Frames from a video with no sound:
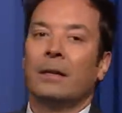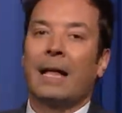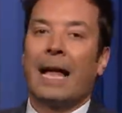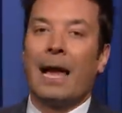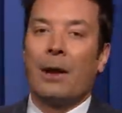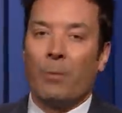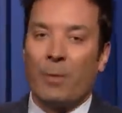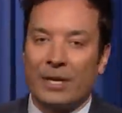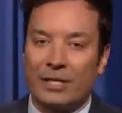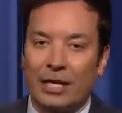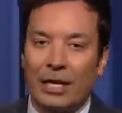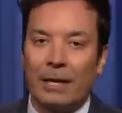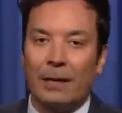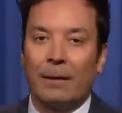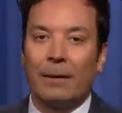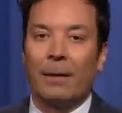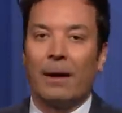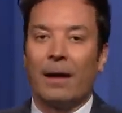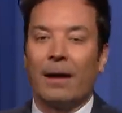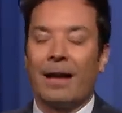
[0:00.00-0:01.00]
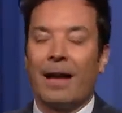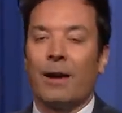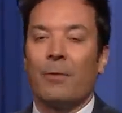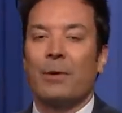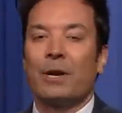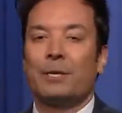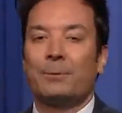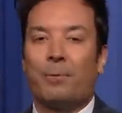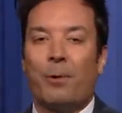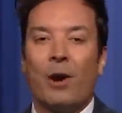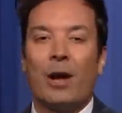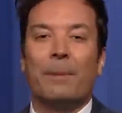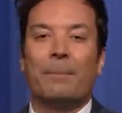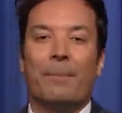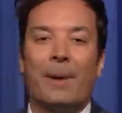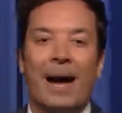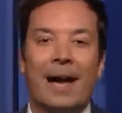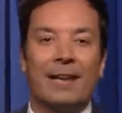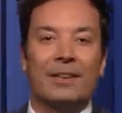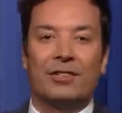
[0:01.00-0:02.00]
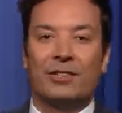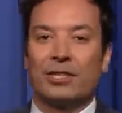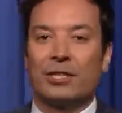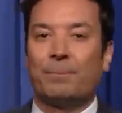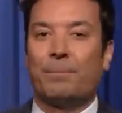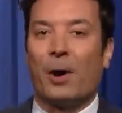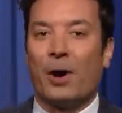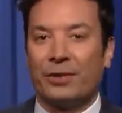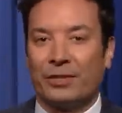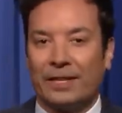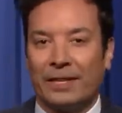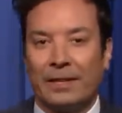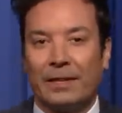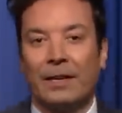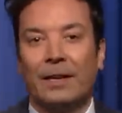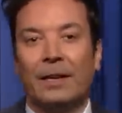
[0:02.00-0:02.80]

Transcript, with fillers: At which, he, at which point Biden just posted